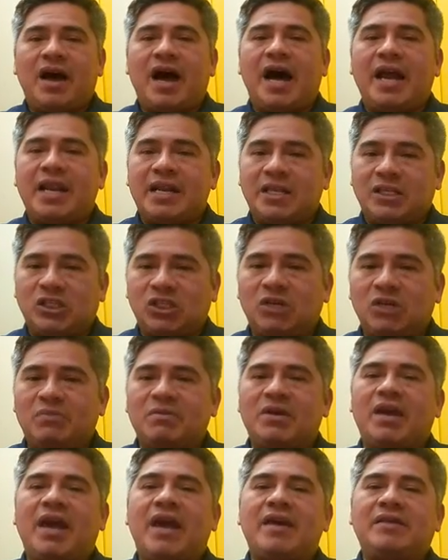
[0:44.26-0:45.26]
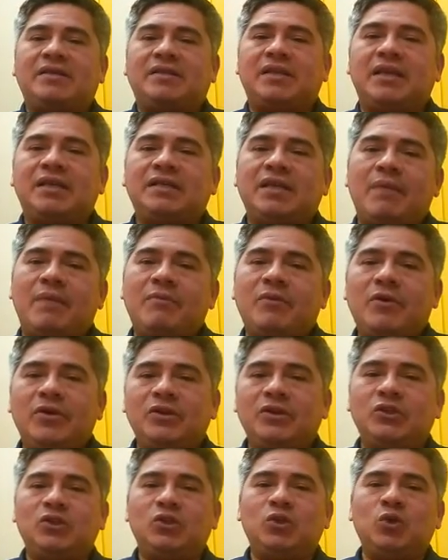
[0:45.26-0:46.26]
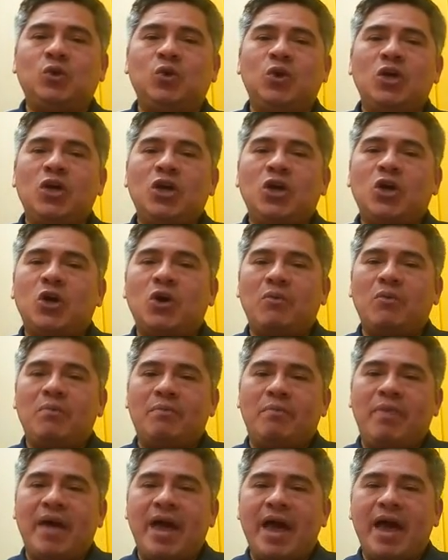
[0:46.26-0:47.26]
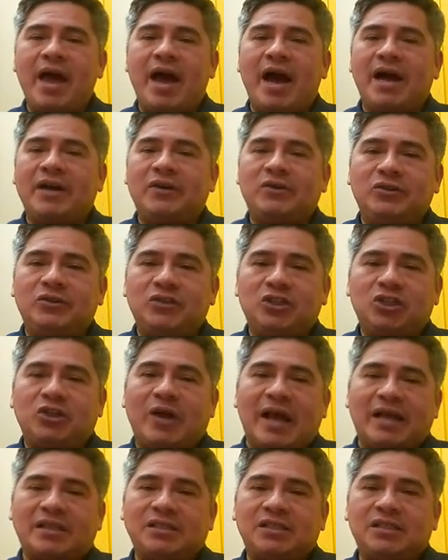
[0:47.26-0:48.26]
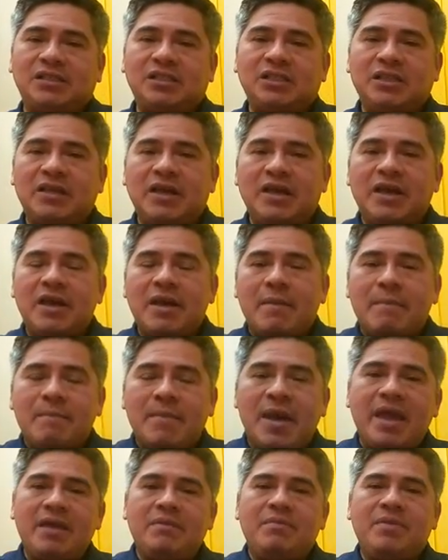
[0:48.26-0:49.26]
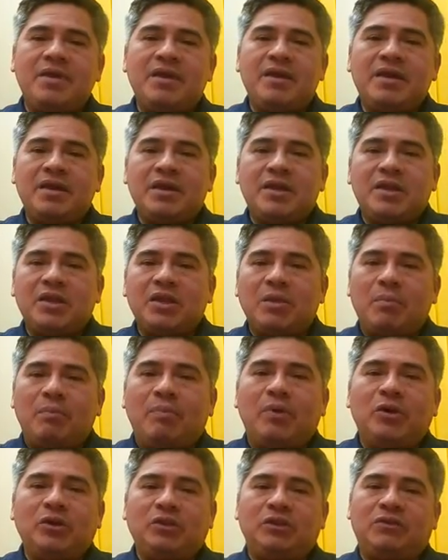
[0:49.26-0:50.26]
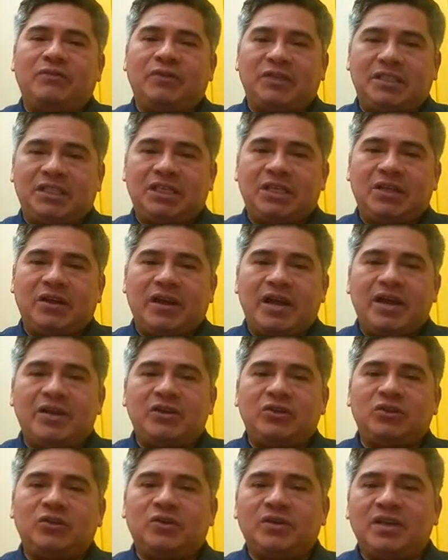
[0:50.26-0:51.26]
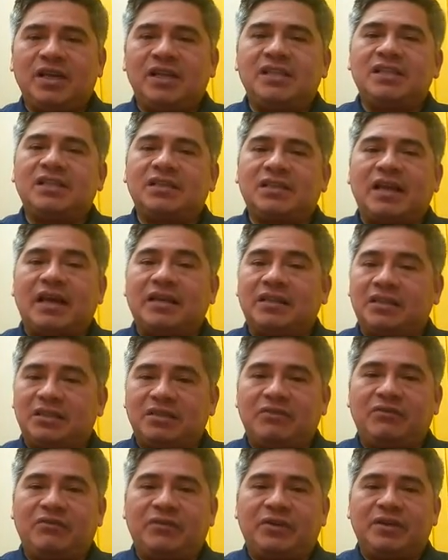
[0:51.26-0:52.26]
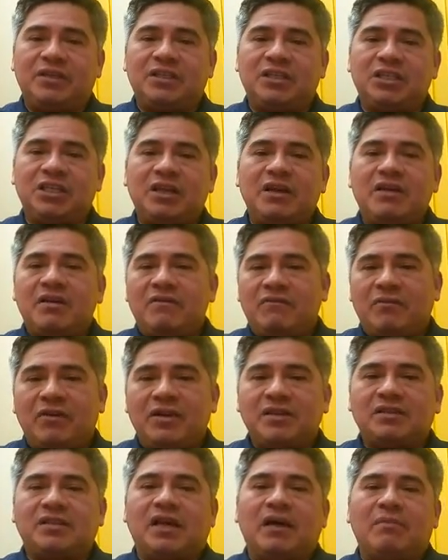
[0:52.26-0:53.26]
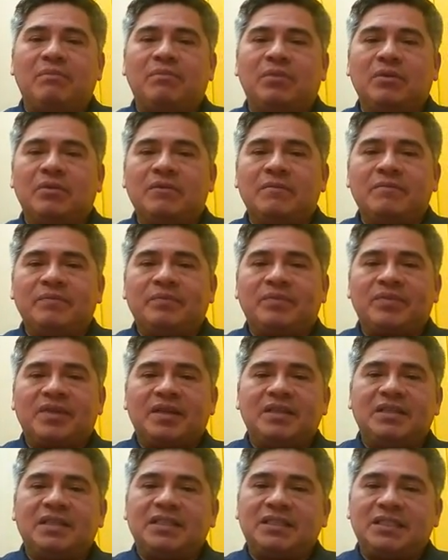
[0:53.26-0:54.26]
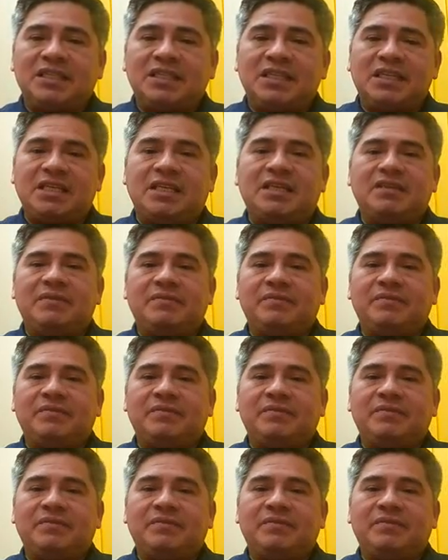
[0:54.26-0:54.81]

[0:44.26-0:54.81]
and in some cases I'm going to compare and contrast. Maybe the point of articulation is slightly different. For example, the T.